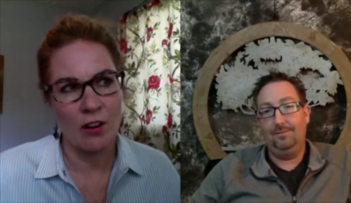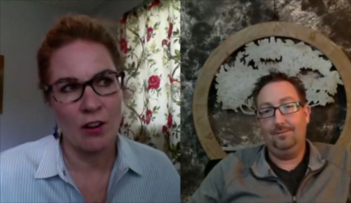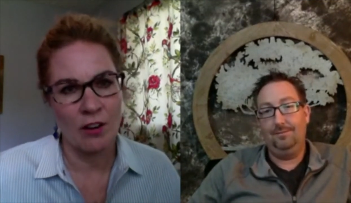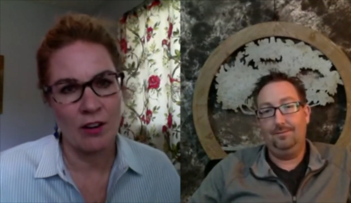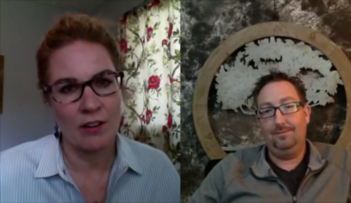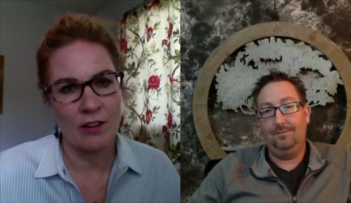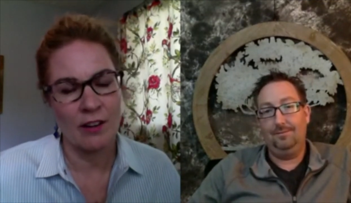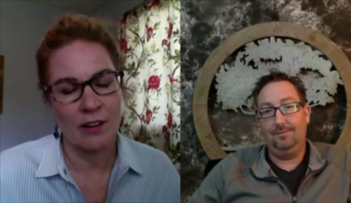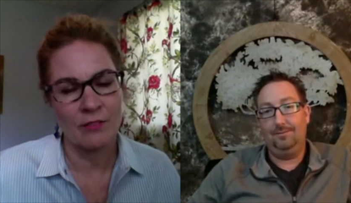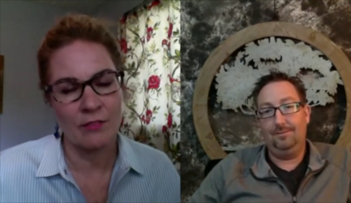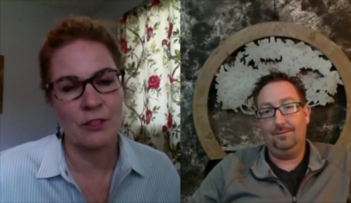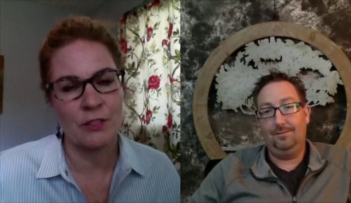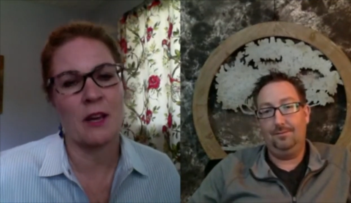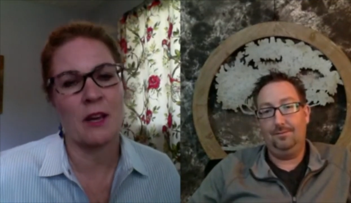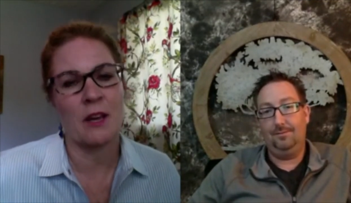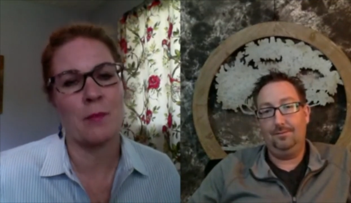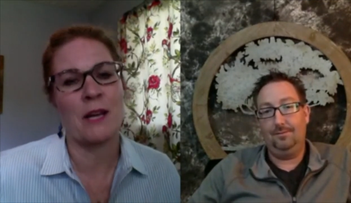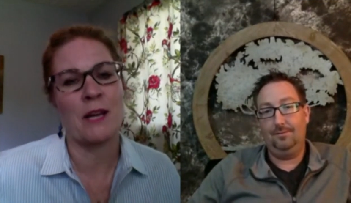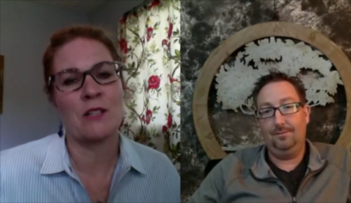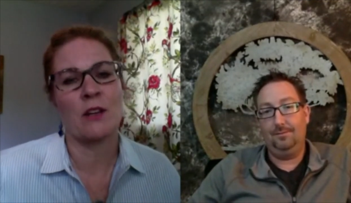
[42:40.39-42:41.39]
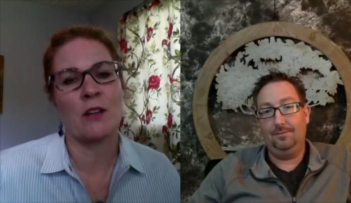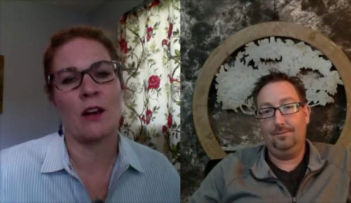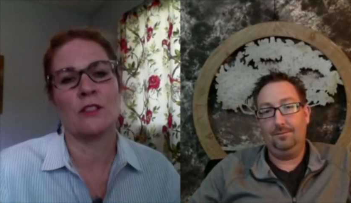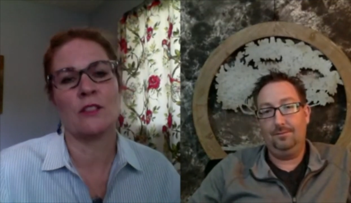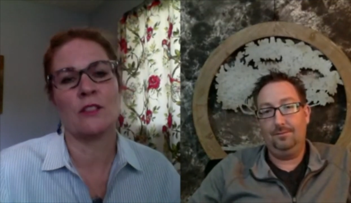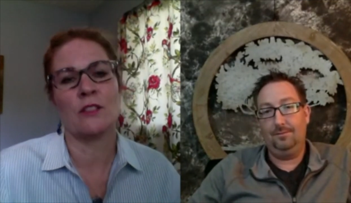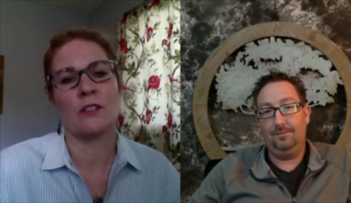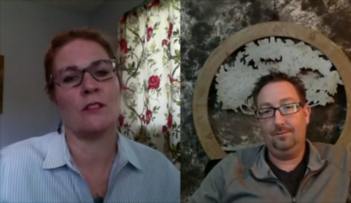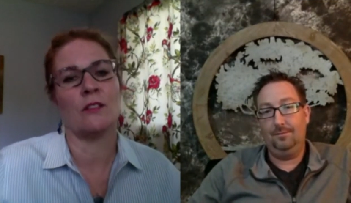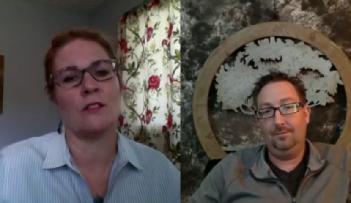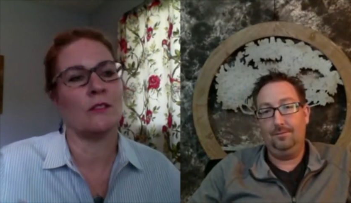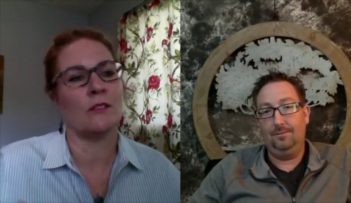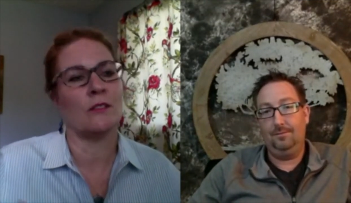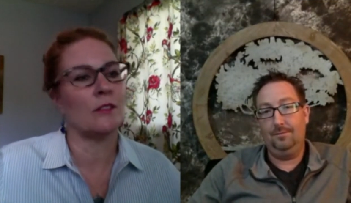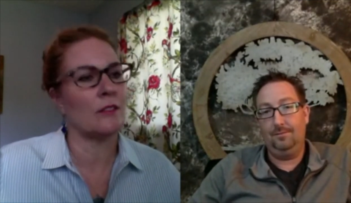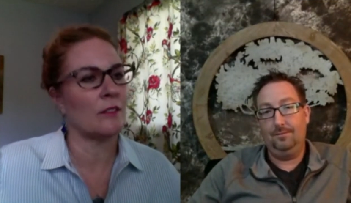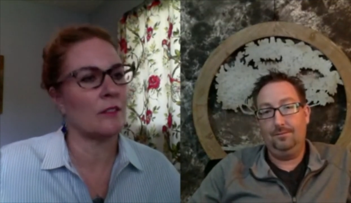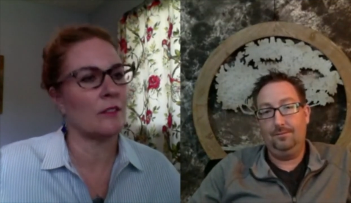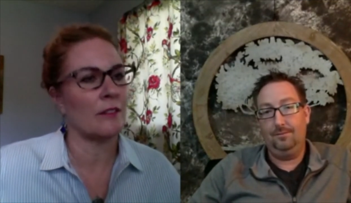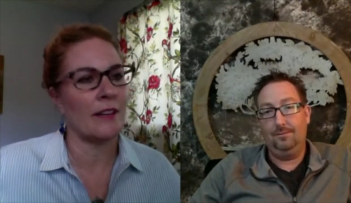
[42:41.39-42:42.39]
Speaker 1: heart. Every time I talk to
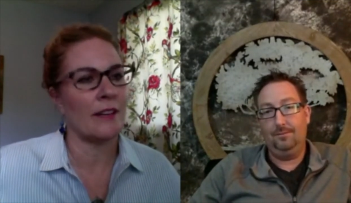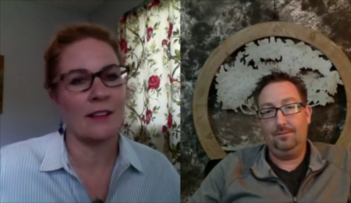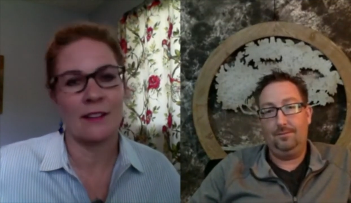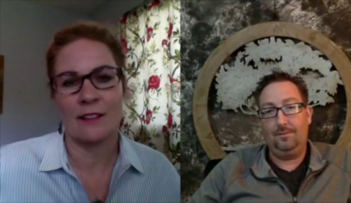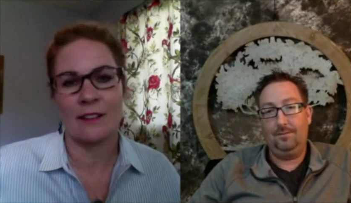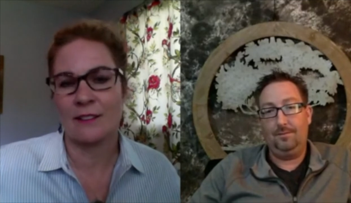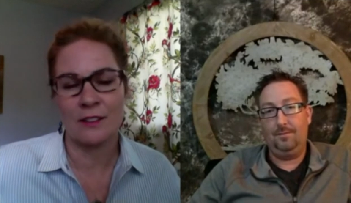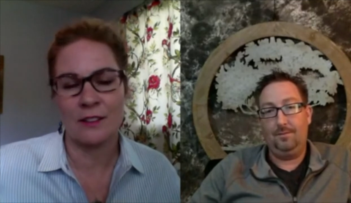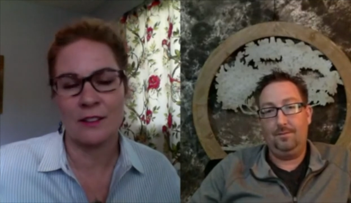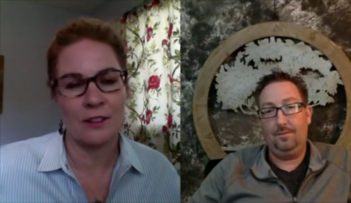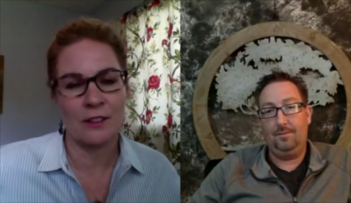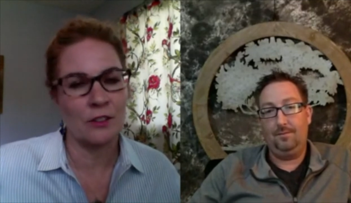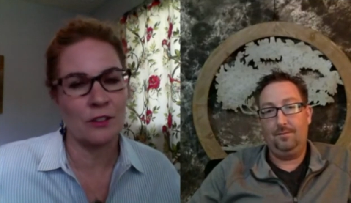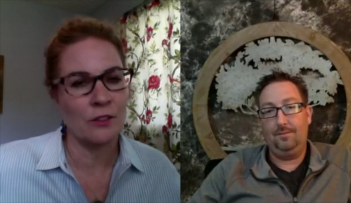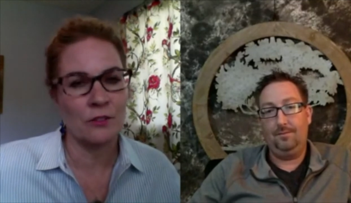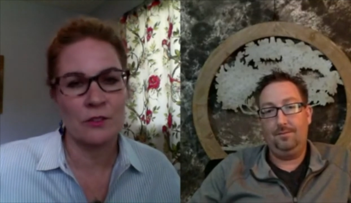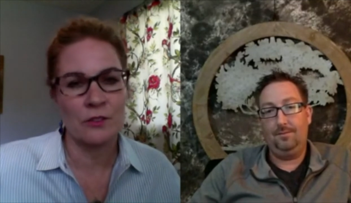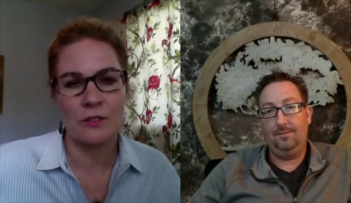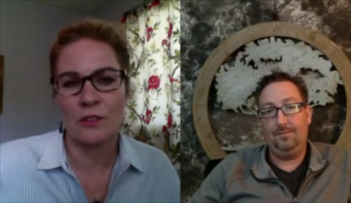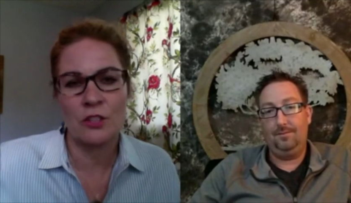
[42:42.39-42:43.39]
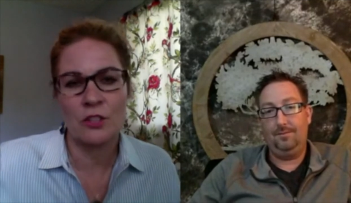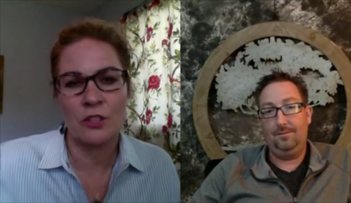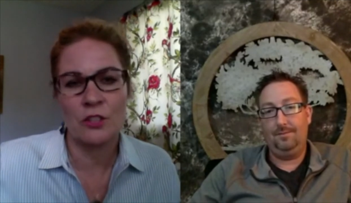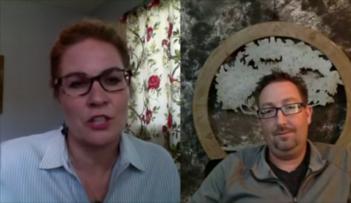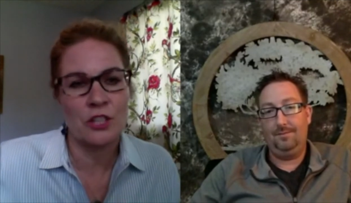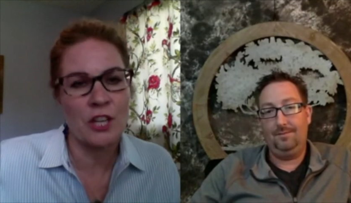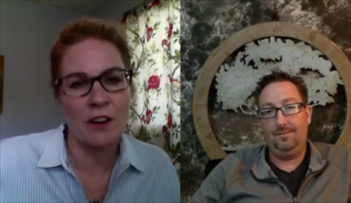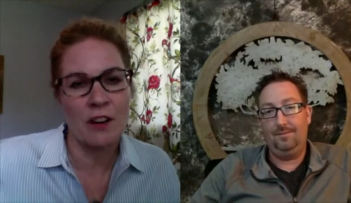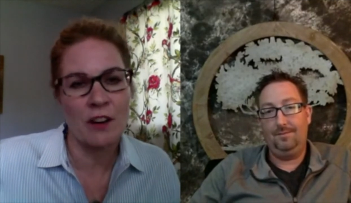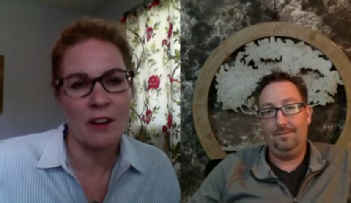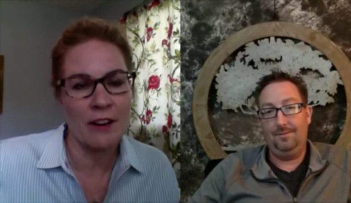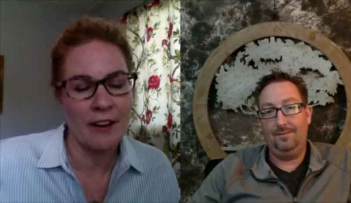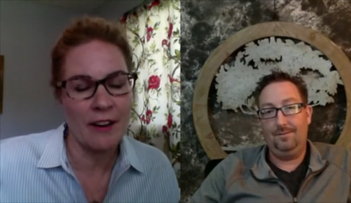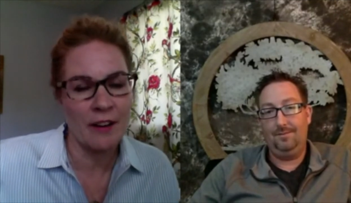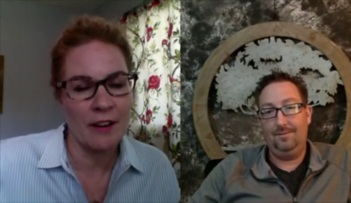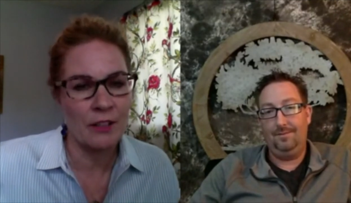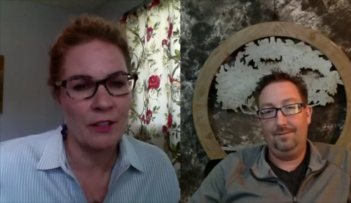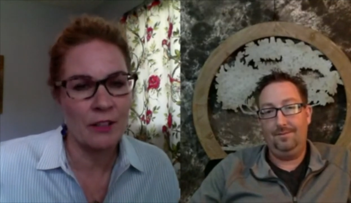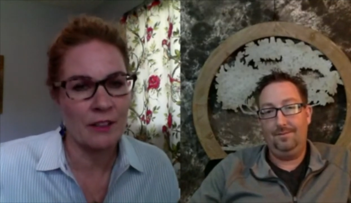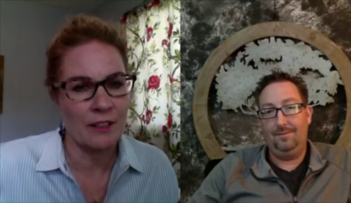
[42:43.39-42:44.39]
you, you're like you'll you'll share
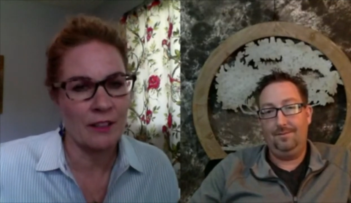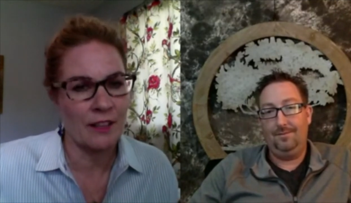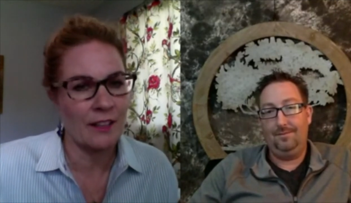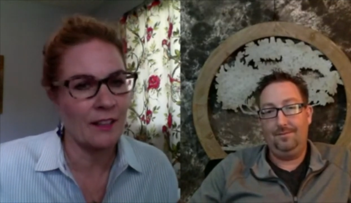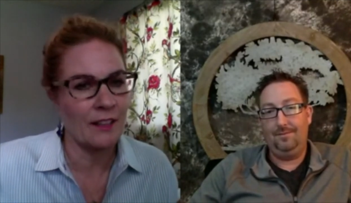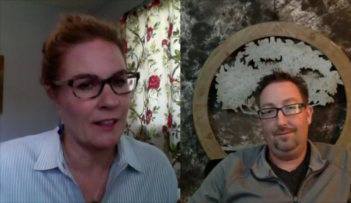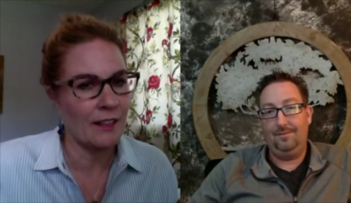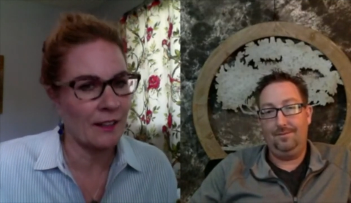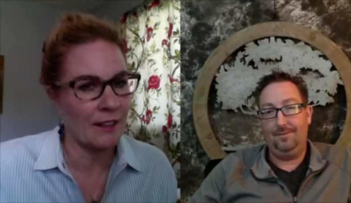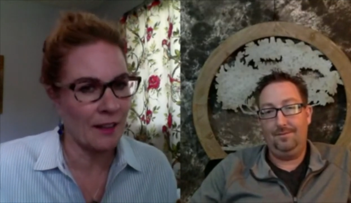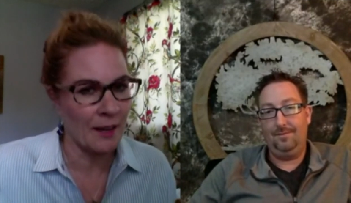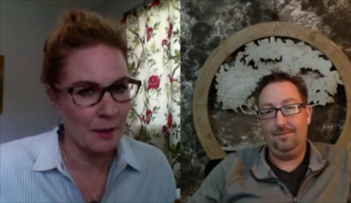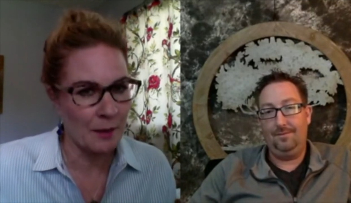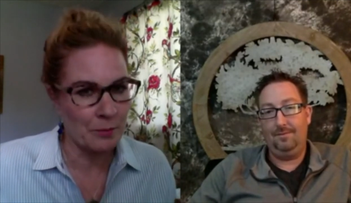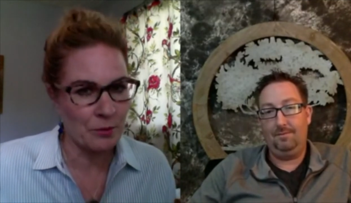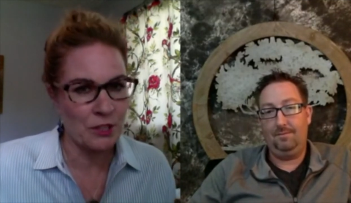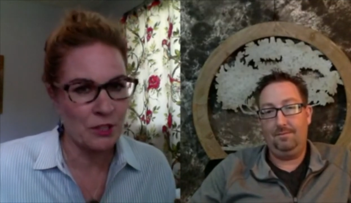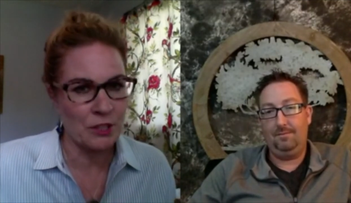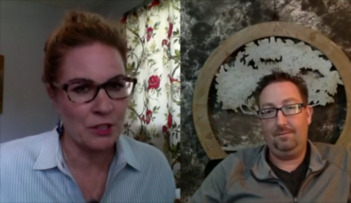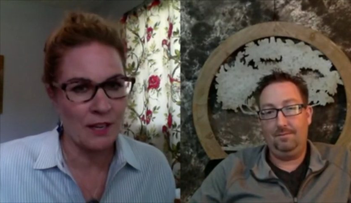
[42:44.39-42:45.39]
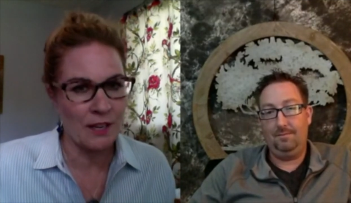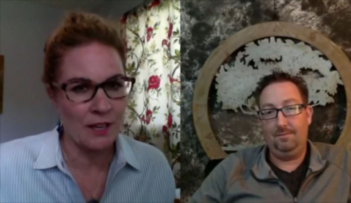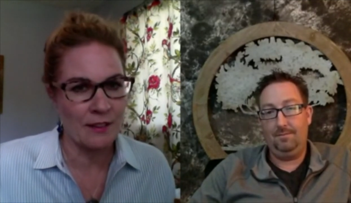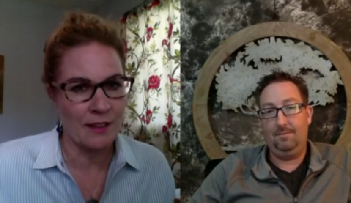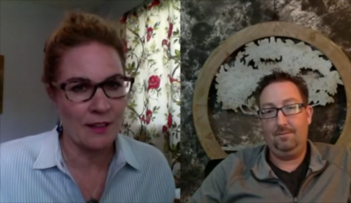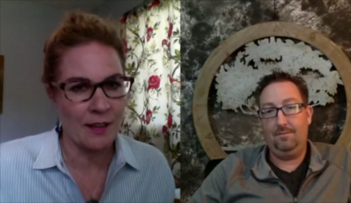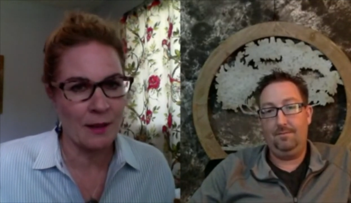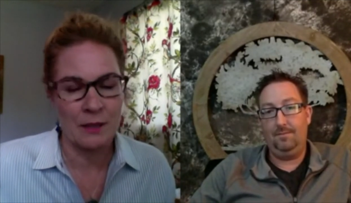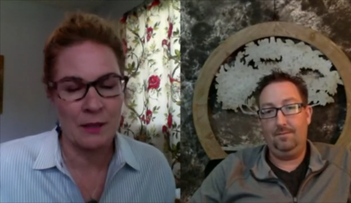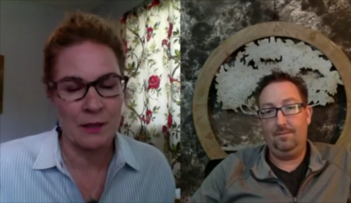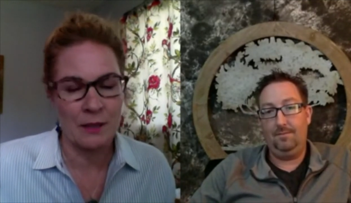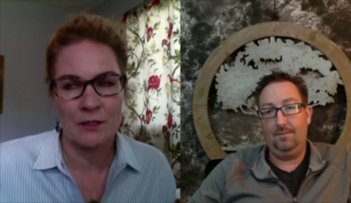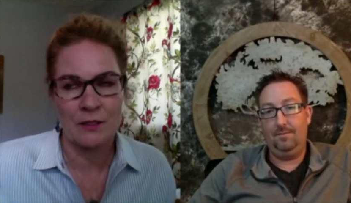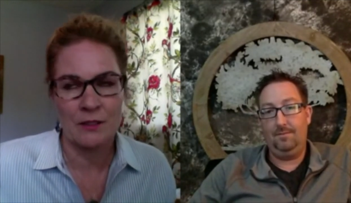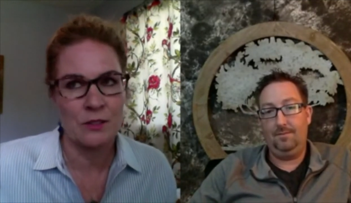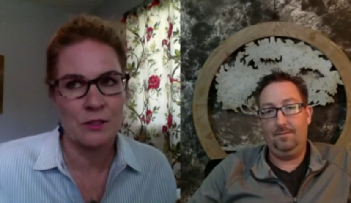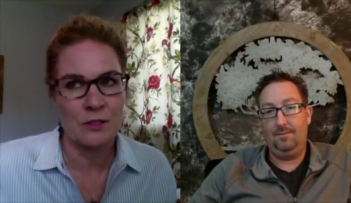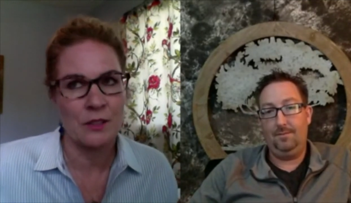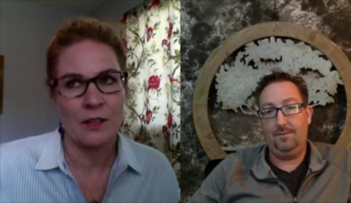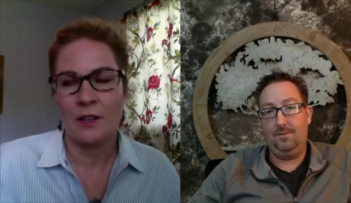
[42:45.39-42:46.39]
everything, and I appreciate that
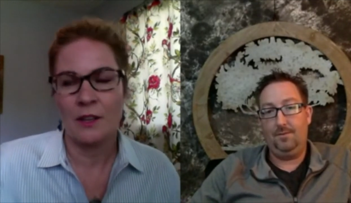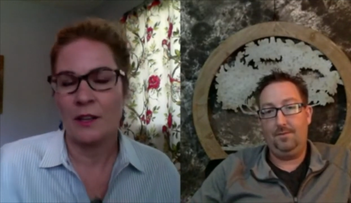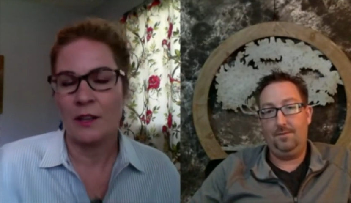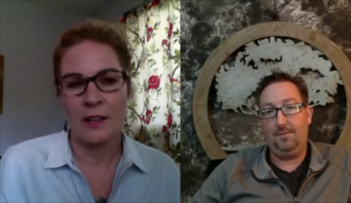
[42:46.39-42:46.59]
because